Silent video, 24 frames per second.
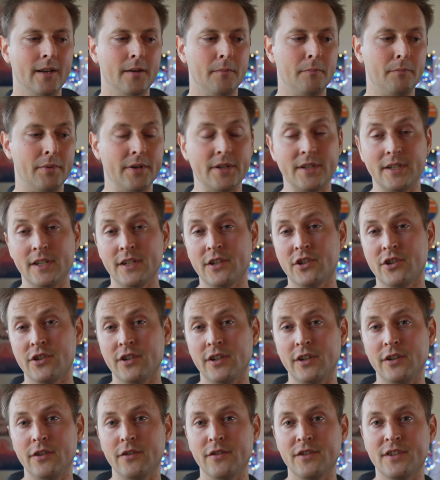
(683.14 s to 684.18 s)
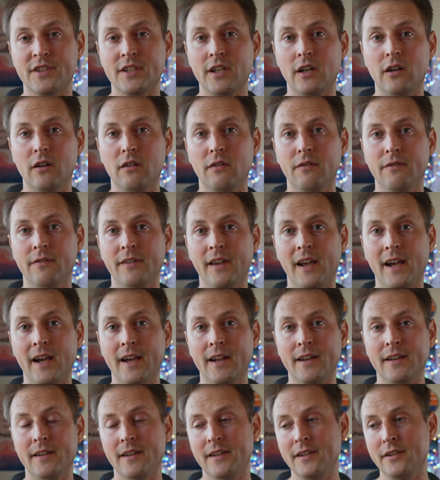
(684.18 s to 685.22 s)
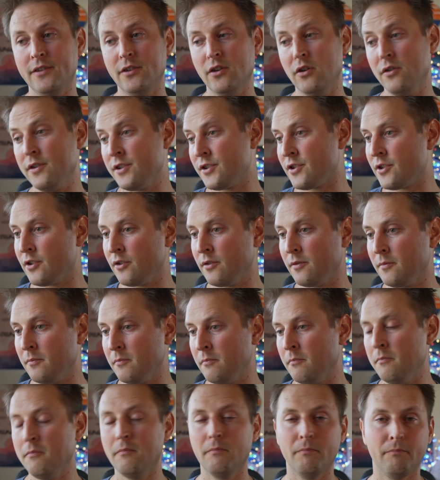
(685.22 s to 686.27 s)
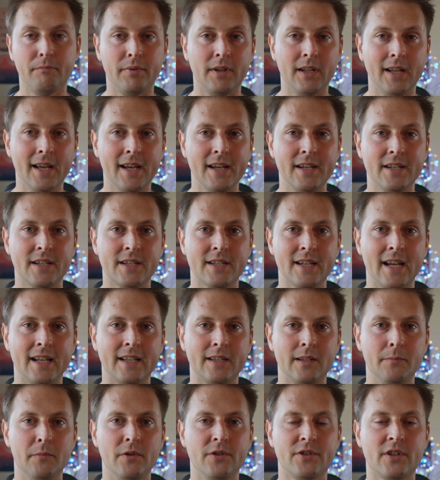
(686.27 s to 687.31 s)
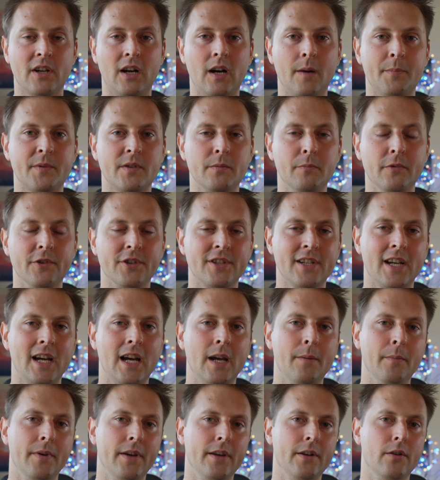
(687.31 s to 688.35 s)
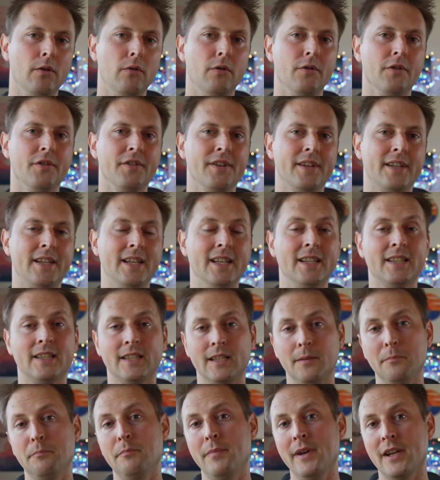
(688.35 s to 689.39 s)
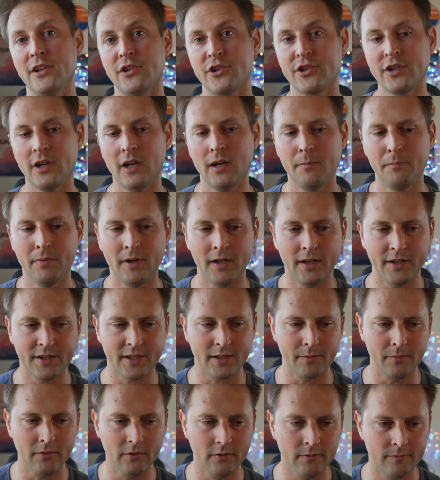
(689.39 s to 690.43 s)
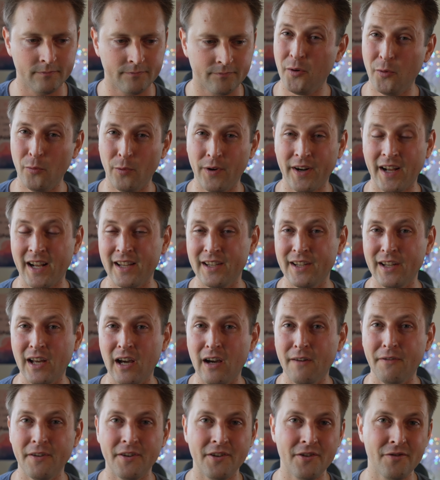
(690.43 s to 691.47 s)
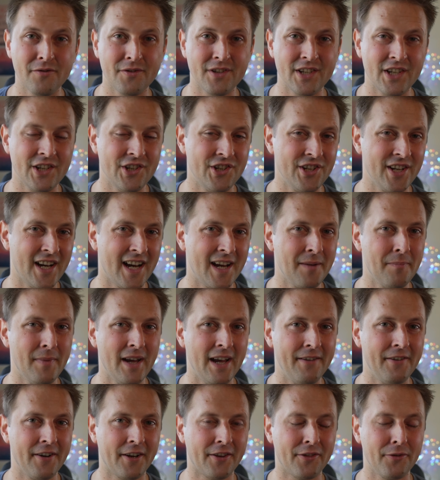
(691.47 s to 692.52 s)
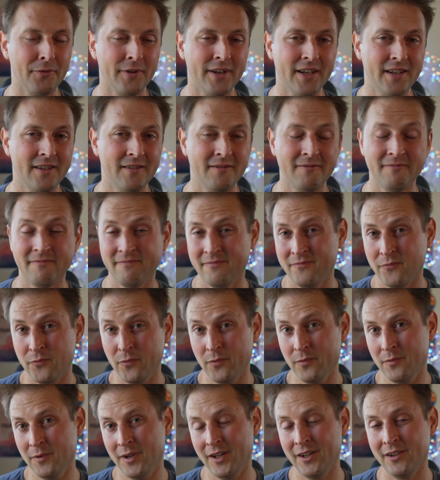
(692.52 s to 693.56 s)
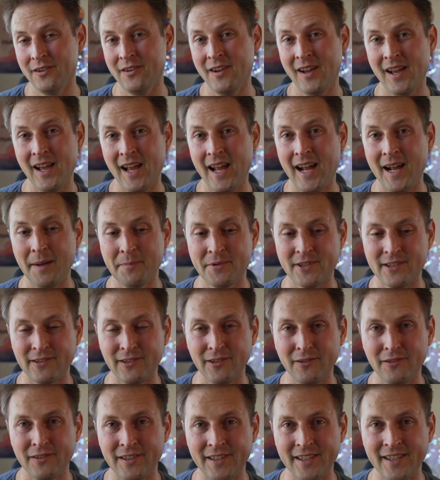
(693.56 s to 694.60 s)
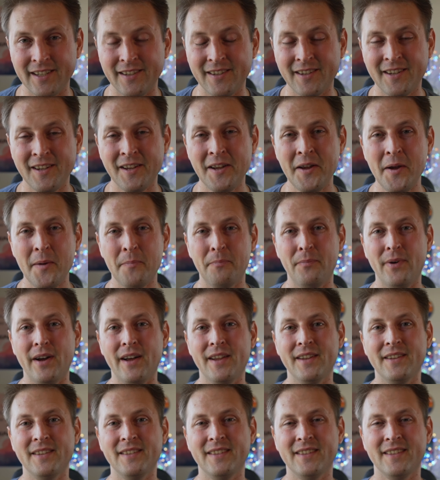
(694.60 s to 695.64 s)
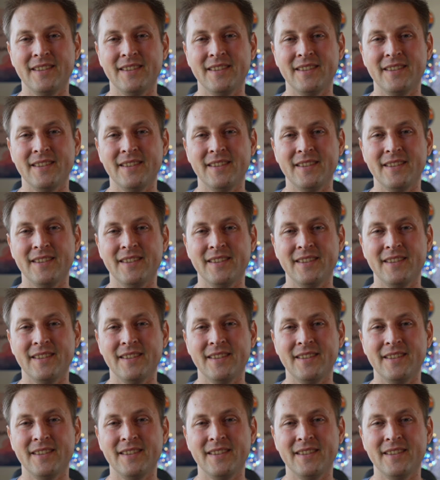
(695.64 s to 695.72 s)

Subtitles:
positioning yourself at a certain place at the most optimal time in order to get the best shot possible. Would I love a new DJI Mavic 3? Well, absolutely. But